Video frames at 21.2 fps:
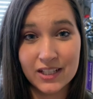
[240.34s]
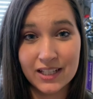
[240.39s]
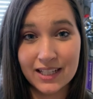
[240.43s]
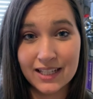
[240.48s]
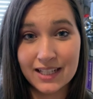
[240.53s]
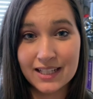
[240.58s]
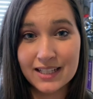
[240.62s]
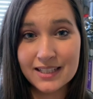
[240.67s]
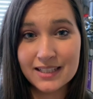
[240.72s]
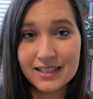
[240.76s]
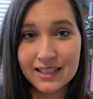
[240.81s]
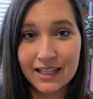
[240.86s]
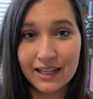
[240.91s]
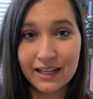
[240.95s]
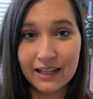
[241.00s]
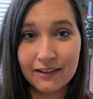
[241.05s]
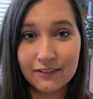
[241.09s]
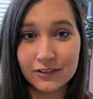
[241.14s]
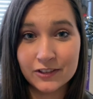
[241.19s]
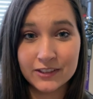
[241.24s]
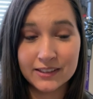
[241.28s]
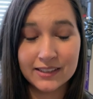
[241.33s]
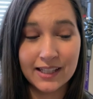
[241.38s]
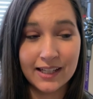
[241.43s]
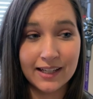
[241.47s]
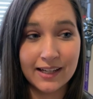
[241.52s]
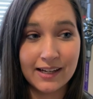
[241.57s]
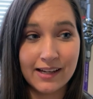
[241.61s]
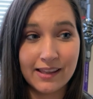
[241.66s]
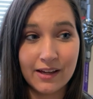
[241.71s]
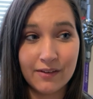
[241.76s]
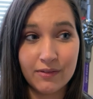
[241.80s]
needs. And if she's not
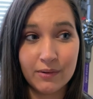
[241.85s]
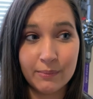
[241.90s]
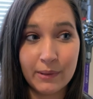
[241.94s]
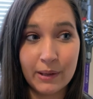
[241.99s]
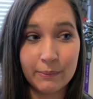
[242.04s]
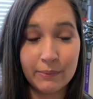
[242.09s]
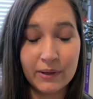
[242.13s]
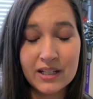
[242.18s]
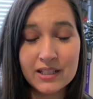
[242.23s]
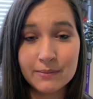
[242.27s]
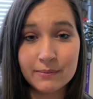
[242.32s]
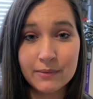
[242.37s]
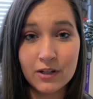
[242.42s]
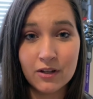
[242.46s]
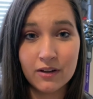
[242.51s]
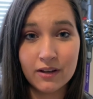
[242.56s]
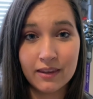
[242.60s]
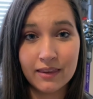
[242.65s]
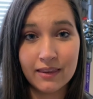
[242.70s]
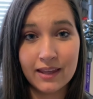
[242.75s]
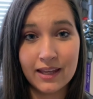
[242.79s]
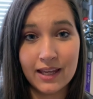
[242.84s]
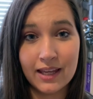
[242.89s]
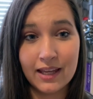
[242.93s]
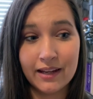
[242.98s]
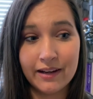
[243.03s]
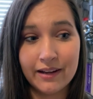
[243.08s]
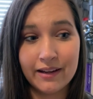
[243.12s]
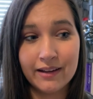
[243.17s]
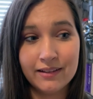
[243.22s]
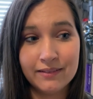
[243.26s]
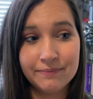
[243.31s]
getting that from my breast milk,
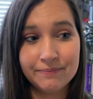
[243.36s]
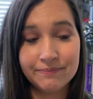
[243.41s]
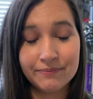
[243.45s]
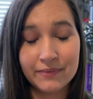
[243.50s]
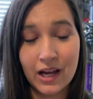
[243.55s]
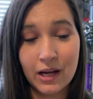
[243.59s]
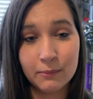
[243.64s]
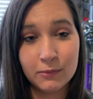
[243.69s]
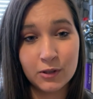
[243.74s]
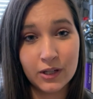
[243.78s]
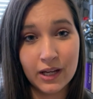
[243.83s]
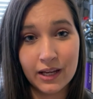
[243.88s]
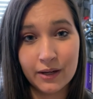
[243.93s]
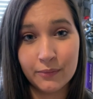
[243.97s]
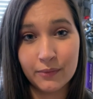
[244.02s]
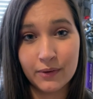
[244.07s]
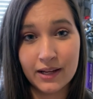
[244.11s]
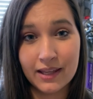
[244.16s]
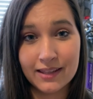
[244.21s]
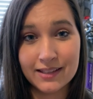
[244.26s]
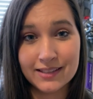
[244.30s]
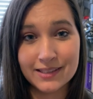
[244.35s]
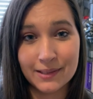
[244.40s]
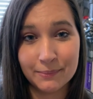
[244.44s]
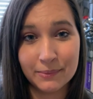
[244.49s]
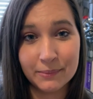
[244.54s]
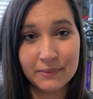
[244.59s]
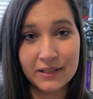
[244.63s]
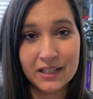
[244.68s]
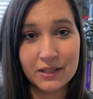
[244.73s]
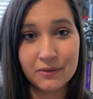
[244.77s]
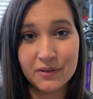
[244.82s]
then I'm okay with
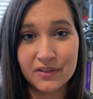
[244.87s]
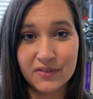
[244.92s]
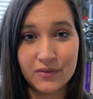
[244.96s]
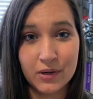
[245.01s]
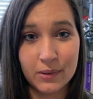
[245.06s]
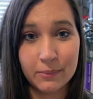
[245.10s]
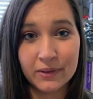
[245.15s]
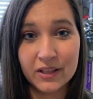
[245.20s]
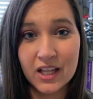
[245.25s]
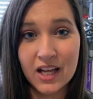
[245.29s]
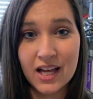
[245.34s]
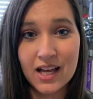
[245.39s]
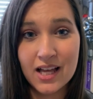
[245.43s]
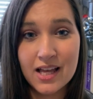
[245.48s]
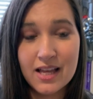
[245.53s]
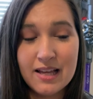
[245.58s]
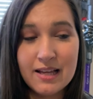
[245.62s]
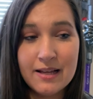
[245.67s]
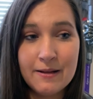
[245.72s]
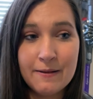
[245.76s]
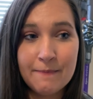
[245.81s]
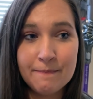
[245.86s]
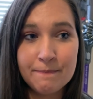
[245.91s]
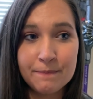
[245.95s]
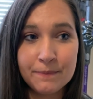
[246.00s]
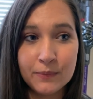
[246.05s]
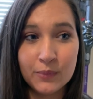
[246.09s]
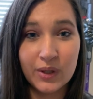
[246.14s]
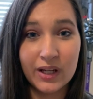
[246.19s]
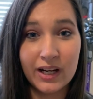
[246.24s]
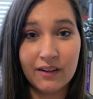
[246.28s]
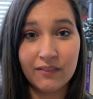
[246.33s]
supplementing with formula
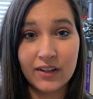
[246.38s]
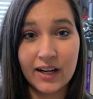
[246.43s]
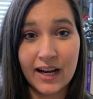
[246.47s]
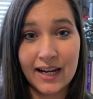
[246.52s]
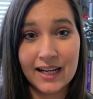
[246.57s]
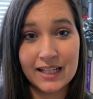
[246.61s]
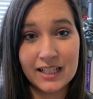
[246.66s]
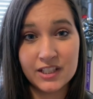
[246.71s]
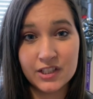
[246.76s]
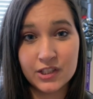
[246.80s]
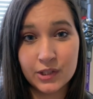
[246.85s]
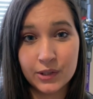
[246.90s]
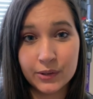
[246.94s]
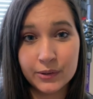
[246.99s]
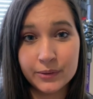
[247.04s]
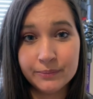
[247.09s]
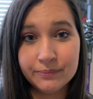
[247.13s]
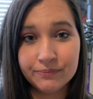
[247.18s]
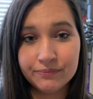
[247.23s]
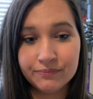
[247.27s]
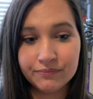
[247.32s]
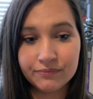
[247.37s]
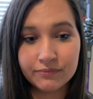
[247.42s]
whenever I need to.